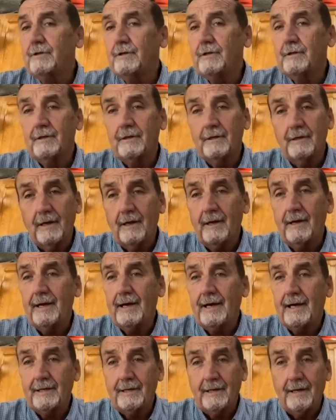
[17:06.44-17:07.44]
to the day
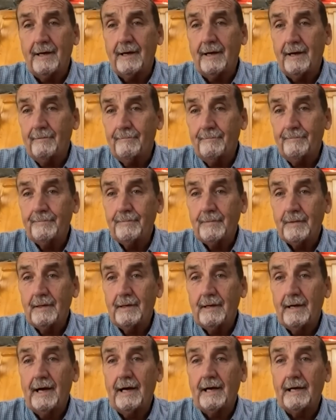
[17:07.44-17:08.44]
I die.
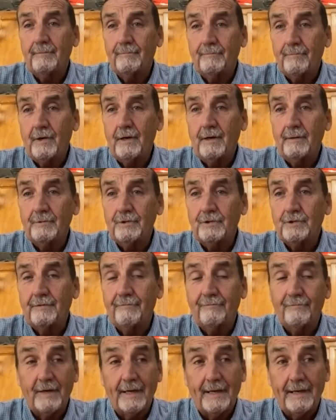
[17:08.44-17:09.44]
I can promise you.
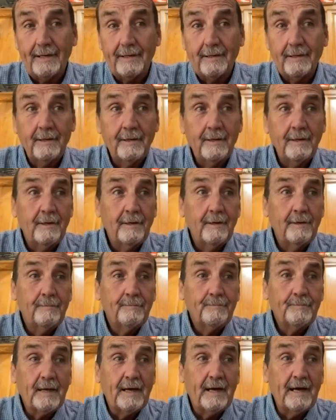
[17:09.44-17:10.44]
In fact,
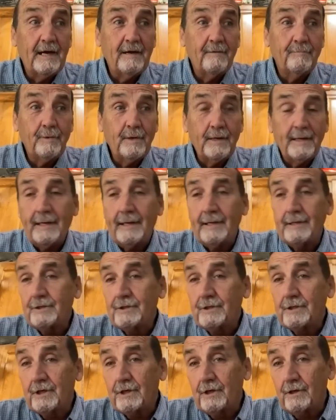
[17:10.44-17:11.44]
I have plans
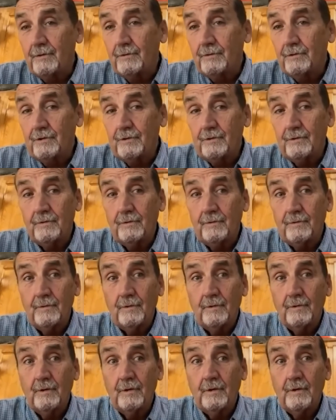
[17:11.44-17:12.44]
to go to
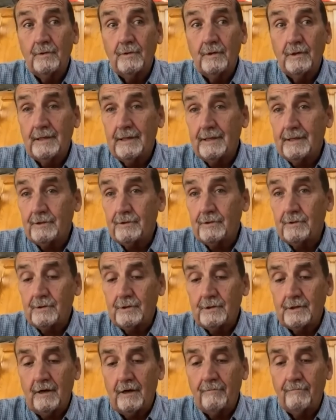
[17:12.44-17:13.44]
the desert
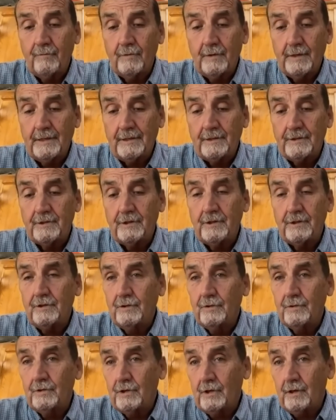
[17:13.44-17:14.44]
southwest to
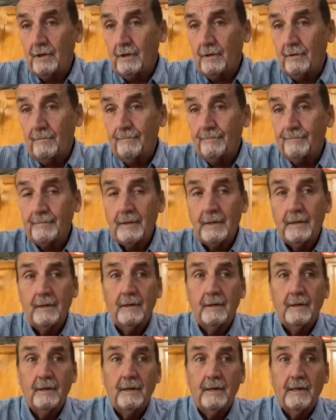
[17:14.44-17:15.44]
Utah,
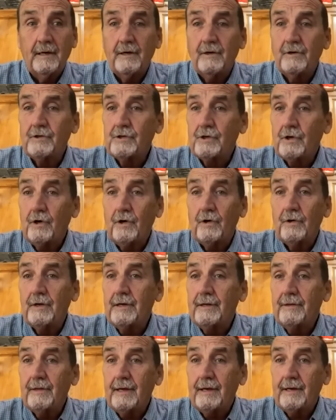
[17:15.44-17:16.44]
Arizona,
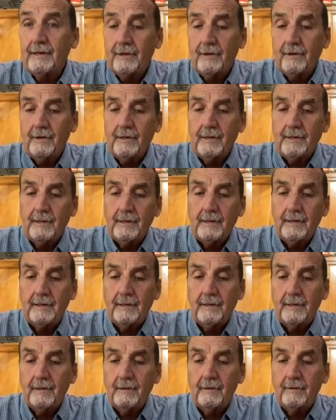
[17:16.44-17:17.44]
and that area,
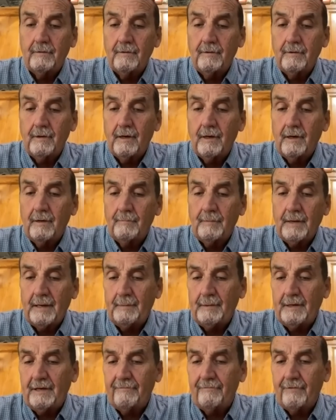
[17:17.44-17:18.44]
and uh,
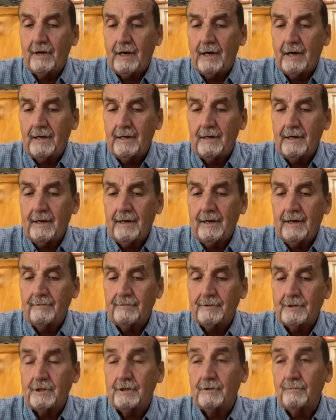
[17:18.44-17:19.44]
maybe Nevada. I have a
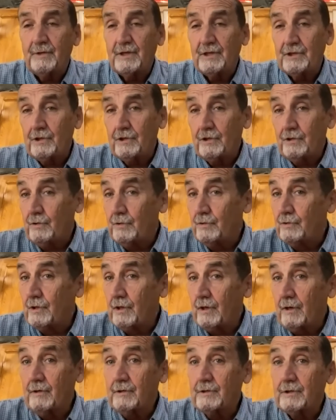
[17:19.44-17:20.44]
suspicion
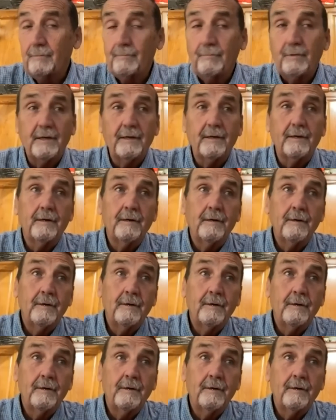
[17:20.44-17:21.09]
Utah is a big,